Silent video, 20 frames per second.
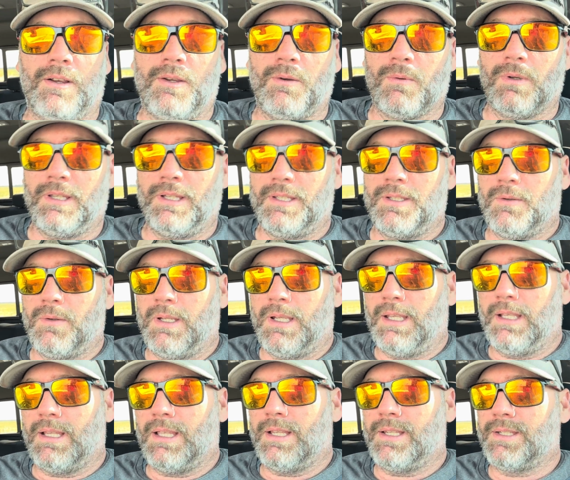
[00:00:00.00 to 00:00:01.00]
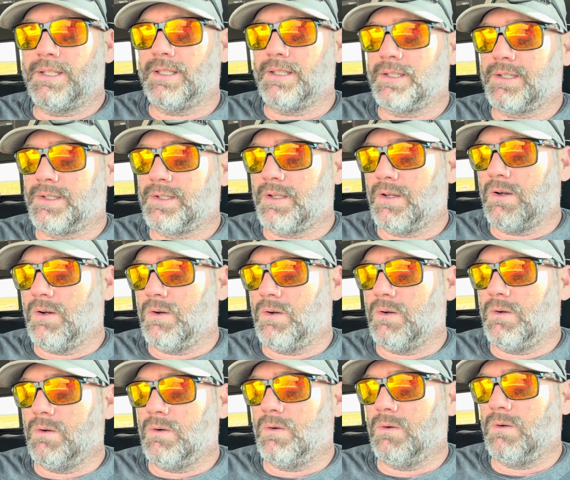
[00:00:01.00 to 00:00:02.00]
you really doing it? Is it
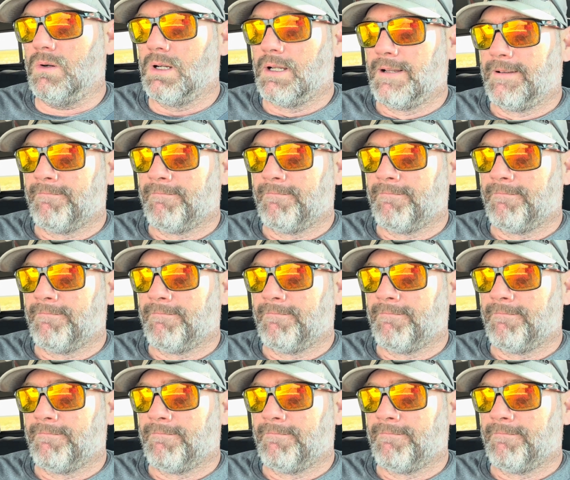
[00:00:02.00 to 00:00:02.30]
so